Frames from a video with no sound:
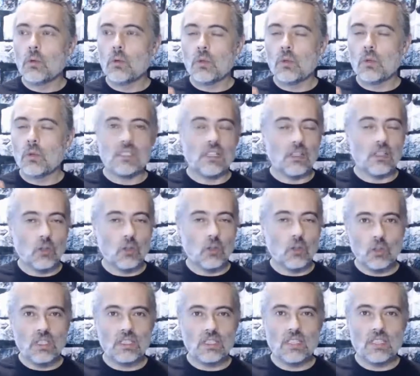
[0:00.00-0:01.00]
When it's a
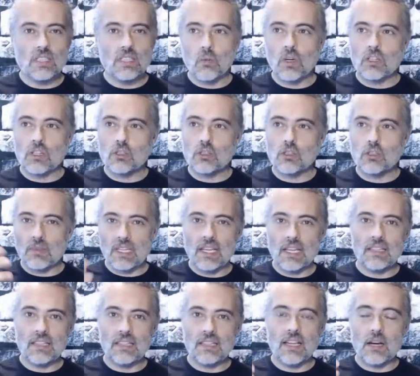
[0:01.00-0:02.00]
coding type workshop,
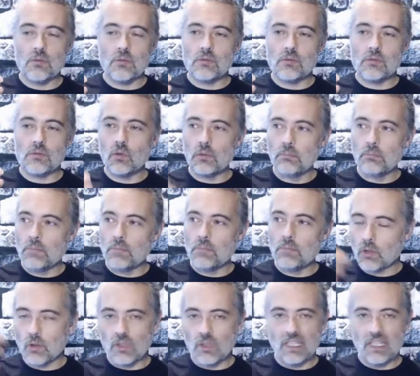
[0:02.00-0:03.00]
that then helps me go and
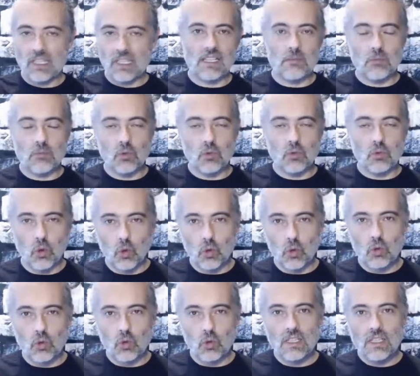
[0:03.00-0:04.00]
build all the example
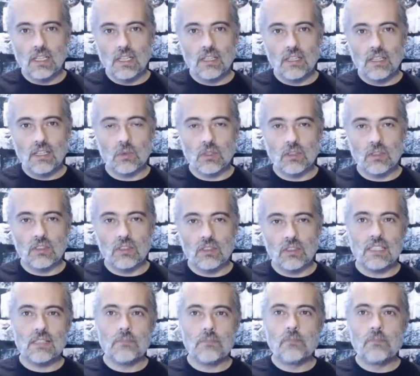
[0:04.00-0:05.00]
code that we're going to
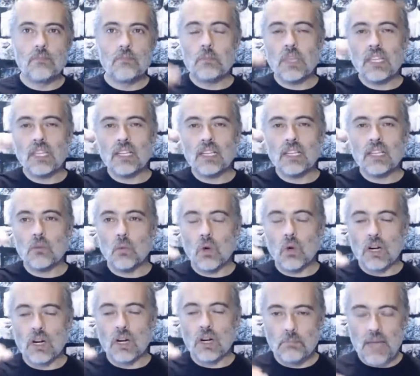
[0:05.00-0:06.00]
need. But then I
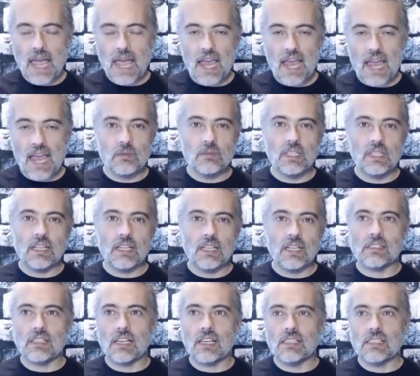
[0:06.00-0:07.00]
work back from the
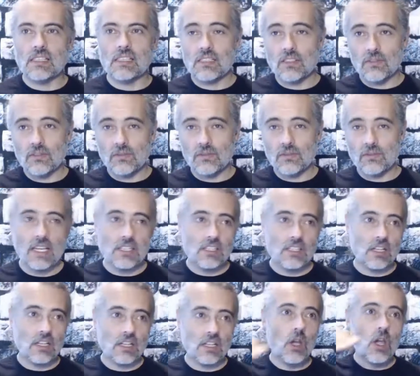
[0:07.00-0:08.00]
exercises to
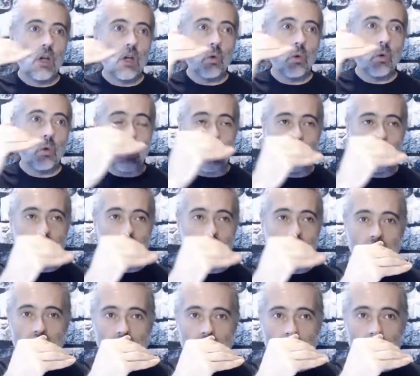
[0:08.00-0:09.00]
flesh out what are
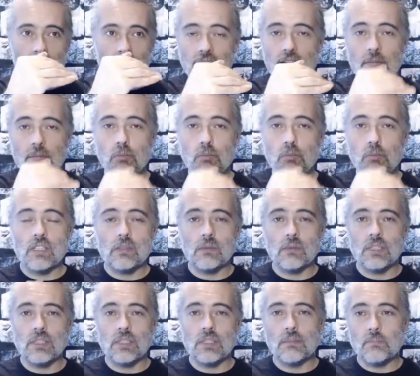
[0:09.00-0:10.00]
the theory points
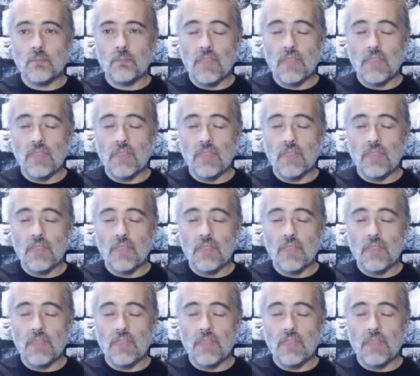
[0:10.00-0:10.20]
we need.